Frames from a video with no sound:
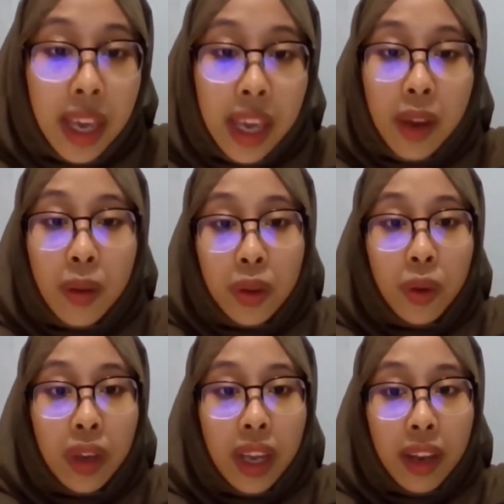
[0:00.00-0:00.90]
it also
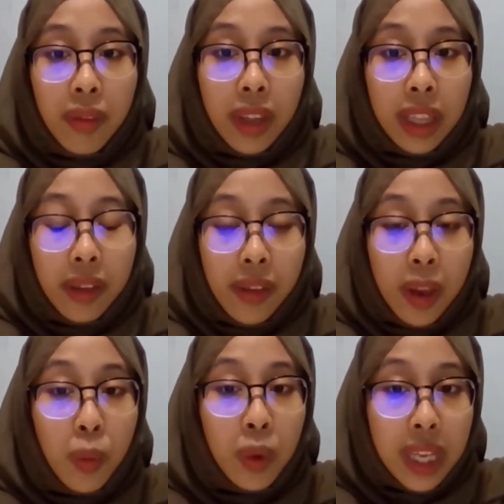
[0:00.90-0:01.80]
can
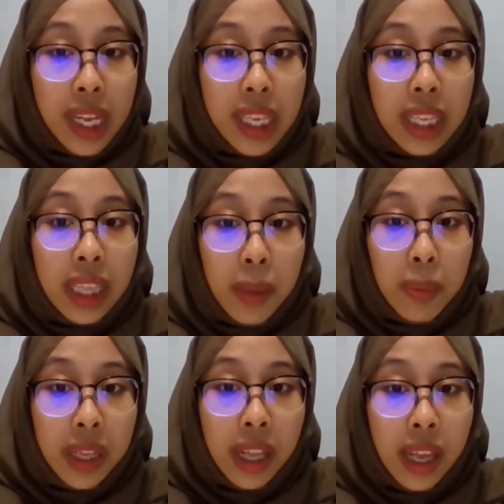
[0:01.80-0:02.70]
effectively work as a
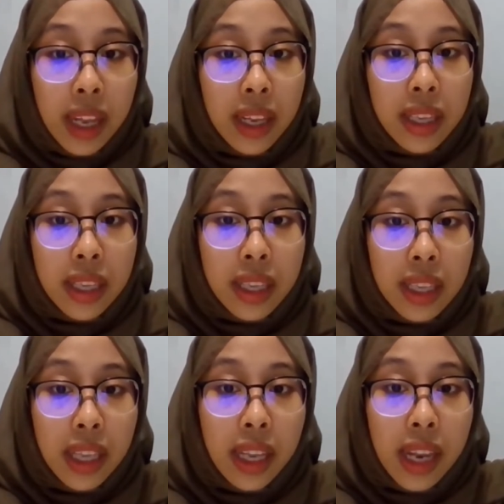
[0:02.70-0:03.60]
table.
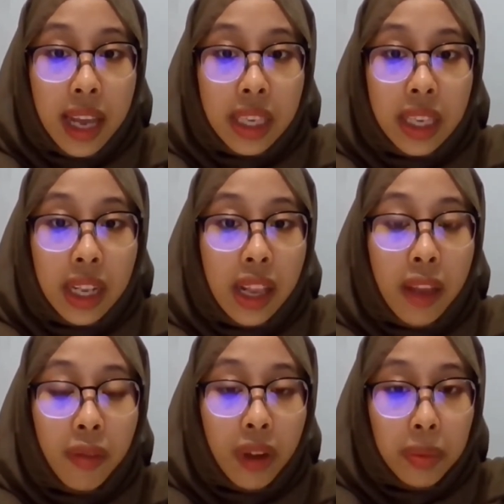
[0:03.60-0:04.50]
It has a
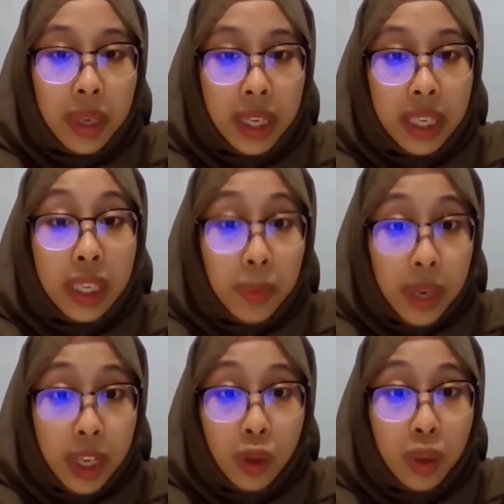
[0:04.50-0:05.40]
lift-up hinge
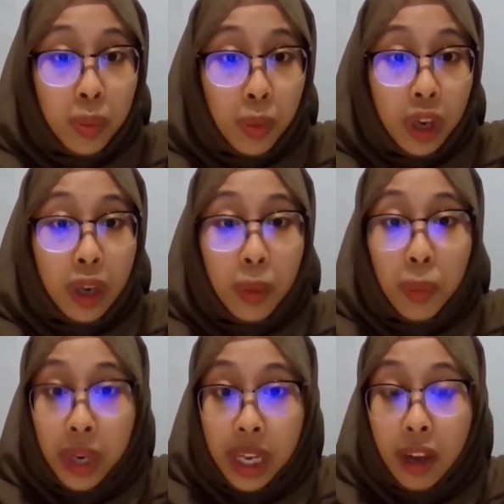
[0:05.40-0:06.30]
spring to support the
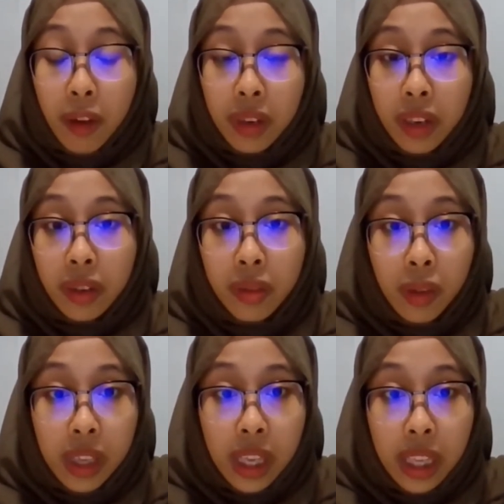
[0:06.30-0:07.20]
opening of the
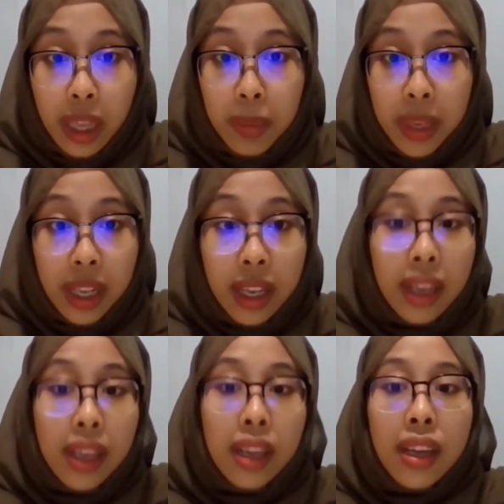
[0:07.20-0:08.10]
folding table.
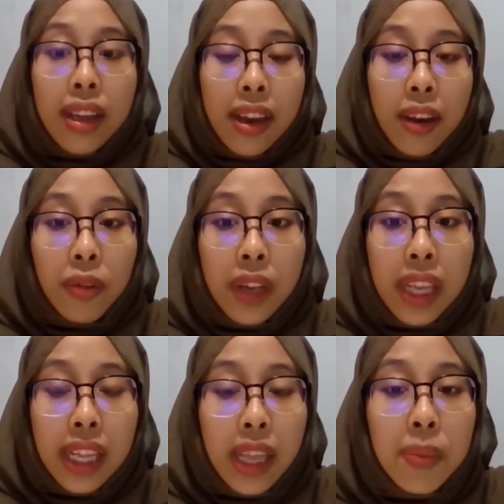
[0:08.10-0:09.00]
The
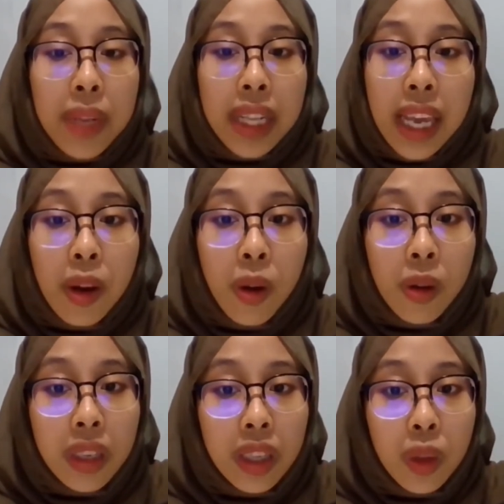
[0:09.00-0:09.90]
folding table can
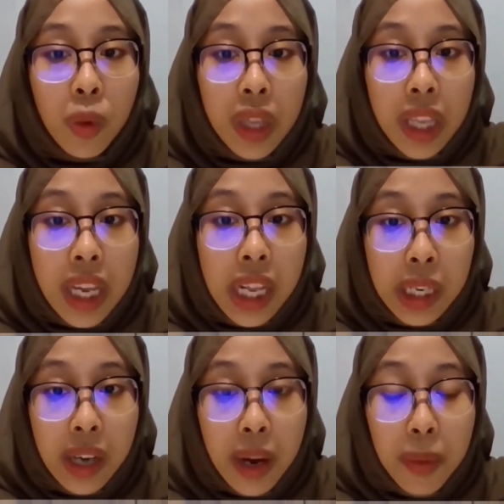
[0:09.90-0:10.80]
hold a 20
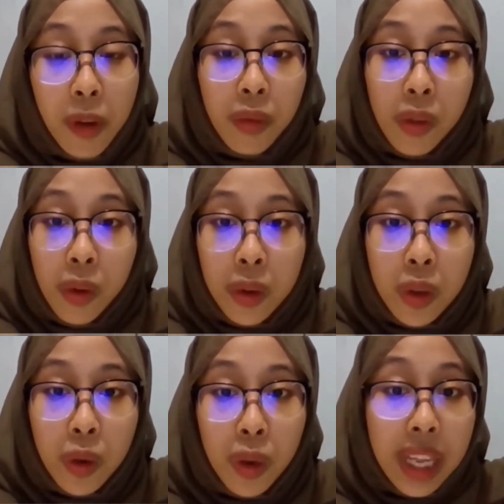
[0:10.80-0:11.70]
kg of load,
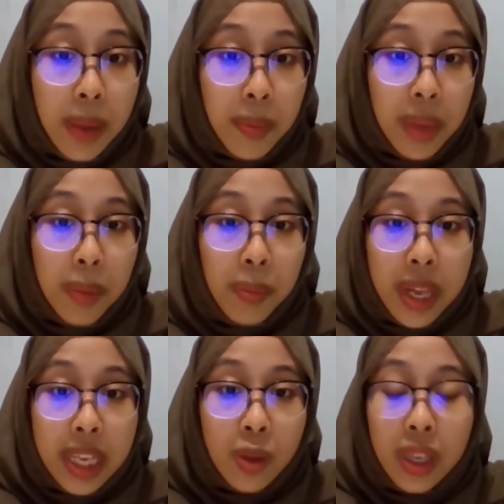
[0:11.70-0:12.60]
so it can be a
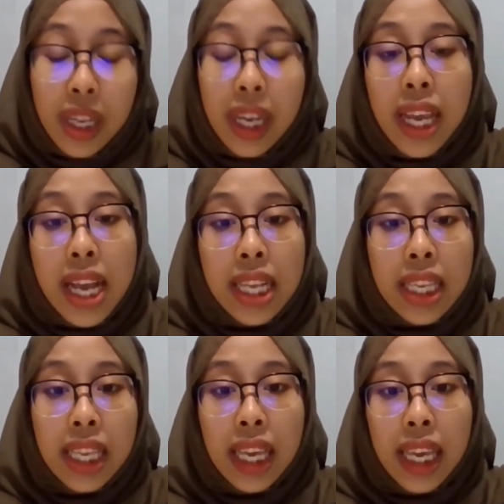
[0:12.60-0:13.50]
place to study
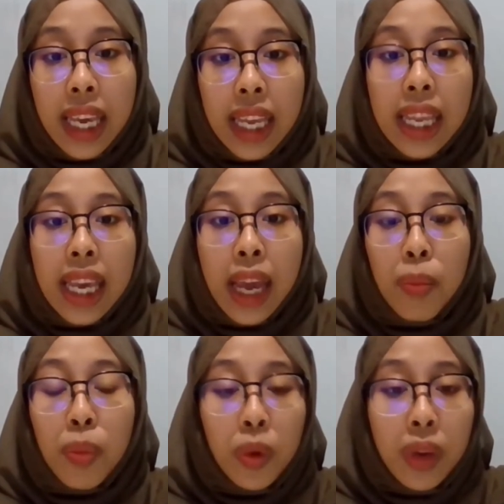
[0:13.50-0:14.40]
as it can
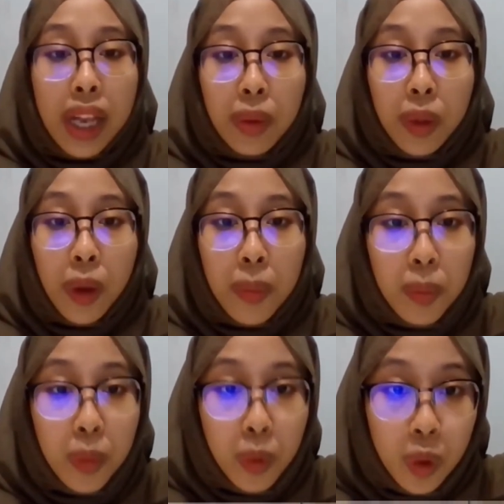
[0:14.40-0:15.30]
put a laptop,
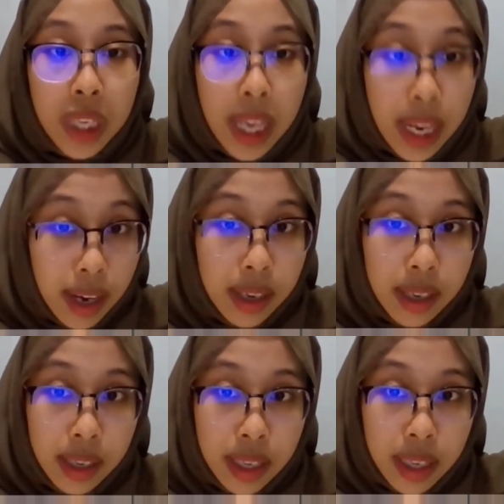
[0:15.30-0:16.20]
books and
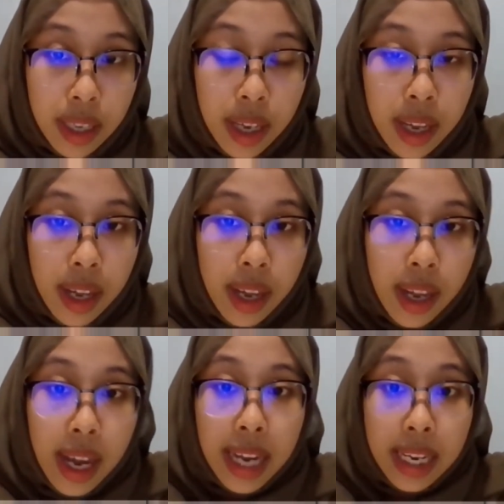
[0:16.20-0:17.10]
others.
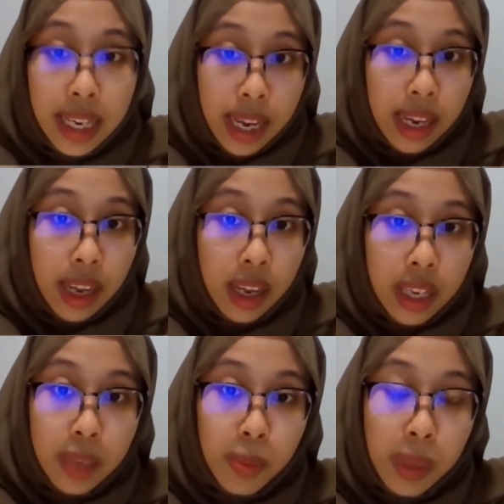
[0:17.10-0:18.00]
Other than that,
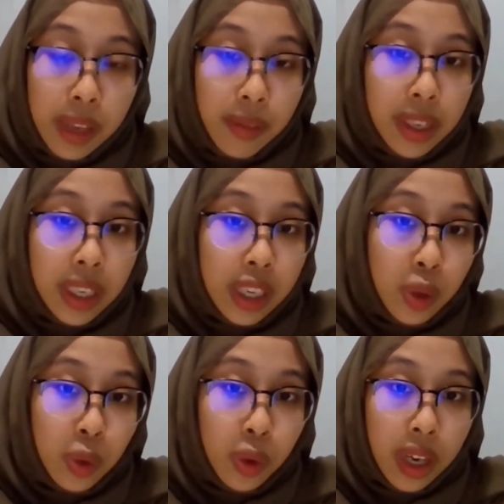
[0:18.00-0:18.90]
this multifunctional
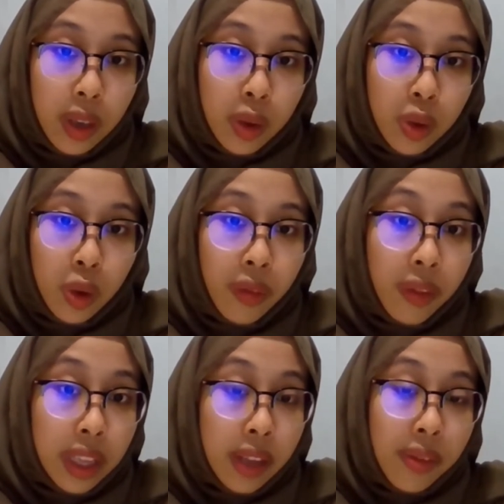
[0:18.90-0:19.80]
shoe rack also
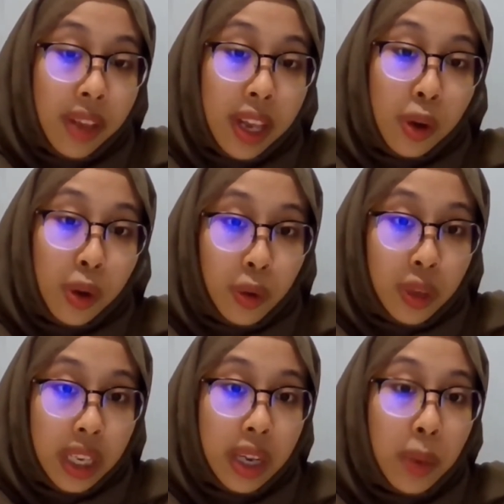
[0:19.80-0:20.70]
effectively
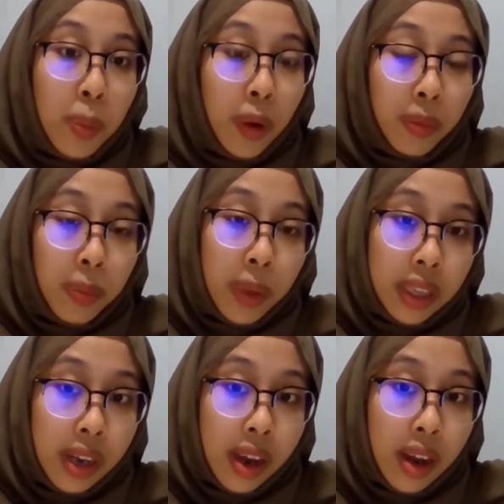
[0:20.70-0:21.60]
reducing the amount of
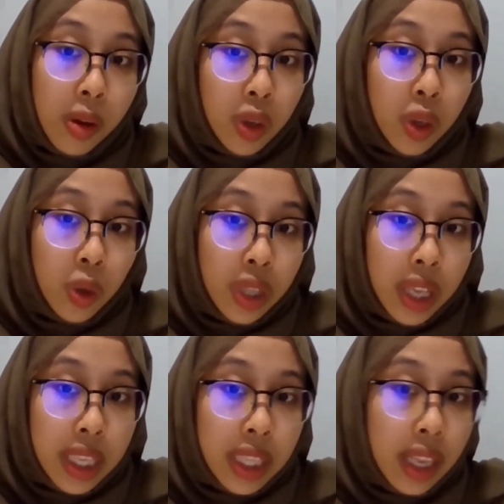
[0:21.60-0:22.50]
bacteria on shoes
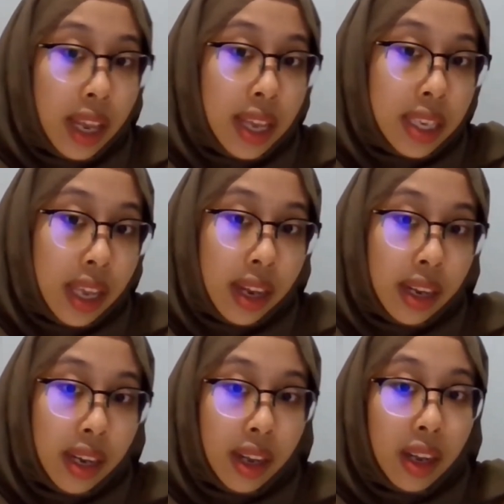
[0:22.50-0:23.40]
as it has
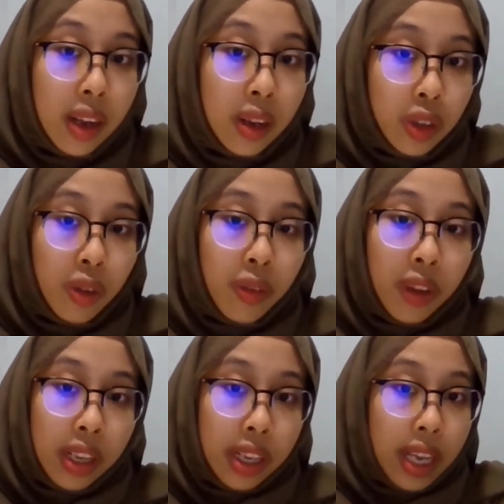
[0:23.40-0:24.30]
an
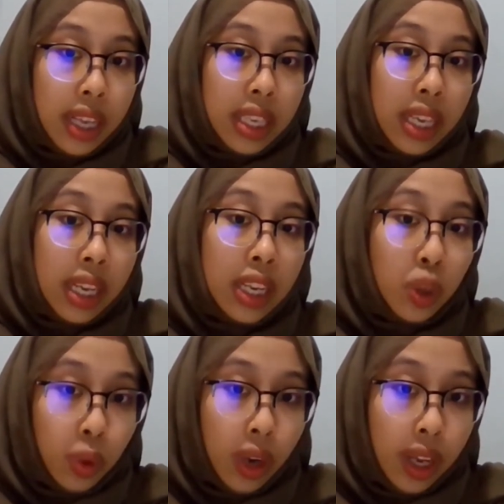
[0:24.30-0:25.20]
ultraviolet light inside the
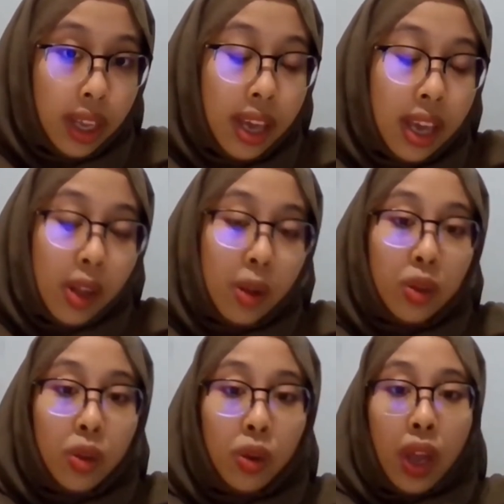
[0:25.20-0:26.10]
shoe rack. It
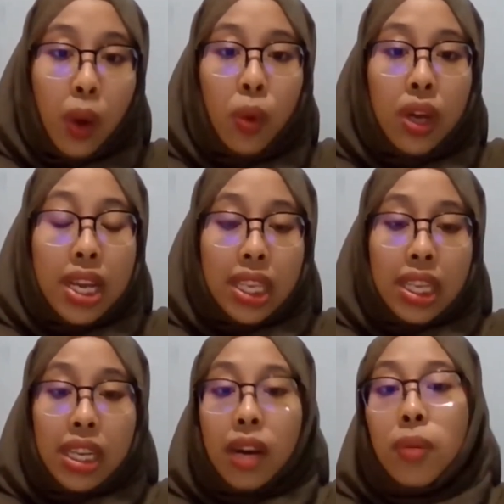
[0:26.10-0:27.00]
also can work as
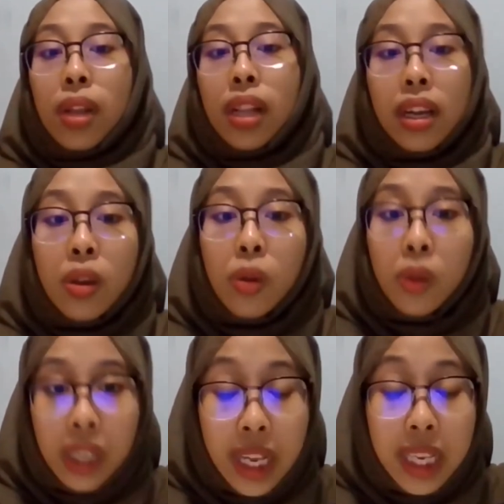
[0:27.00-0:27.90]
the umbrella
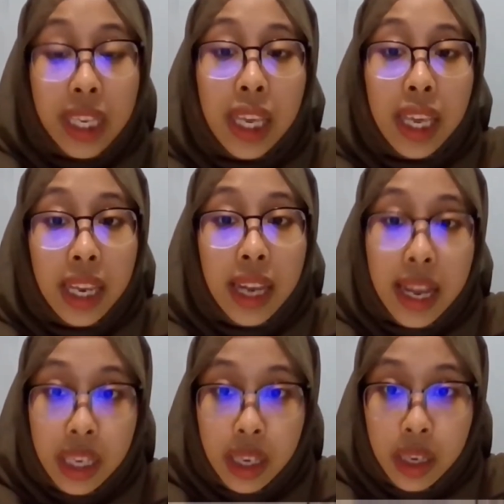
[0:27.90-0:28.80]
holder as it
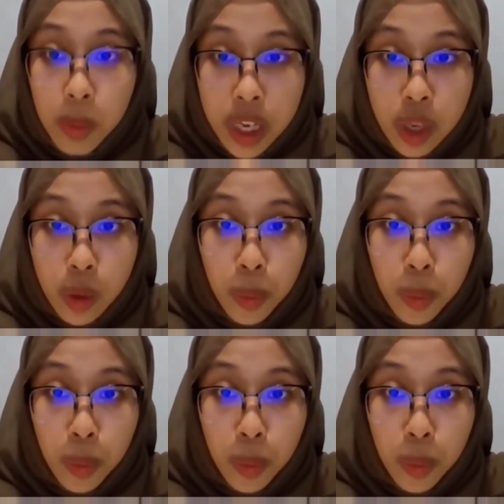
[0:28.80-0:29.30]
has a space to